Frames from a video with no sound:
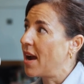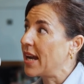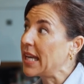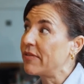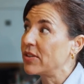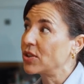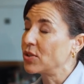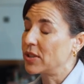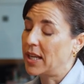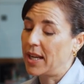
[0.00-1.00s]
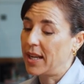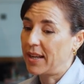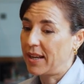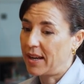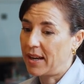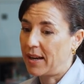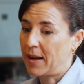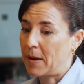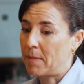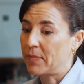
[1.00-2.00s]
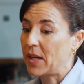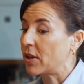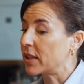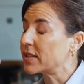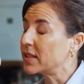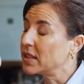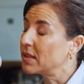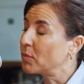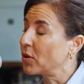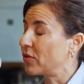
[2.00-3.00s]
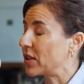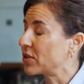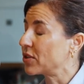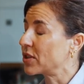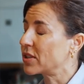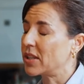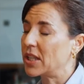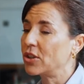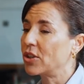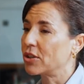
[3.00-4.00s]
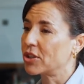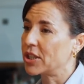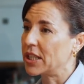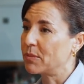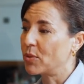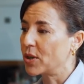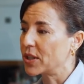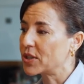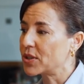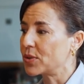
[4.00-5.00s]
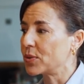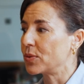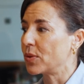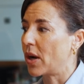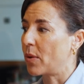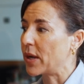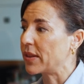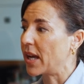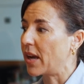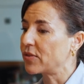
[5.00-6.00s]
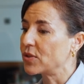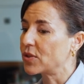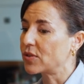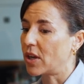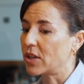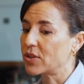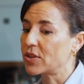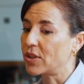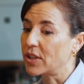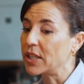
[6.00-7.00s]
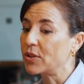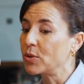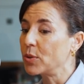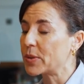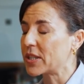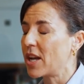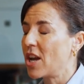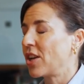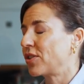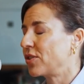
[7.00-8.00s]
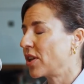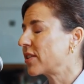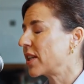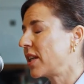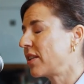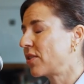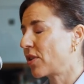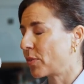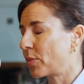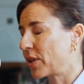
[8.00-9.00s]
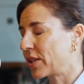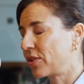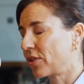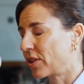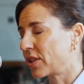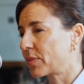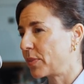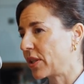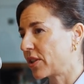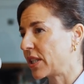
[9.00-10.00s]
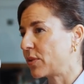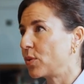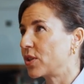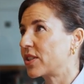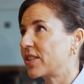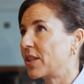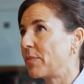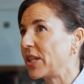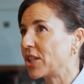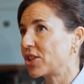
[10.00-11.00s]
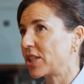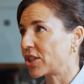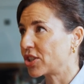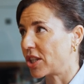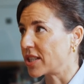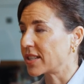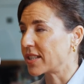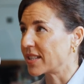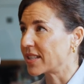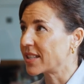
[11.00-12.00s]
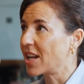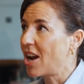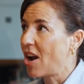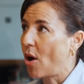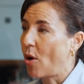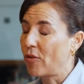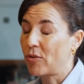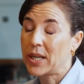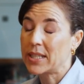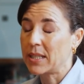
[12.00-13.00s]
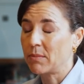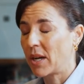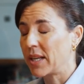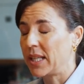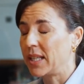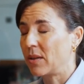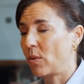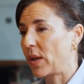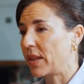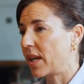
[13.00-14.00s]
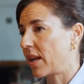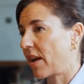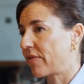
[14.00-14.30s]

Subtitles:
Even today, there are still professors encouraging boys to, when they have to start study groups, to not incorporate girls because it would diminish their chances of raising money when they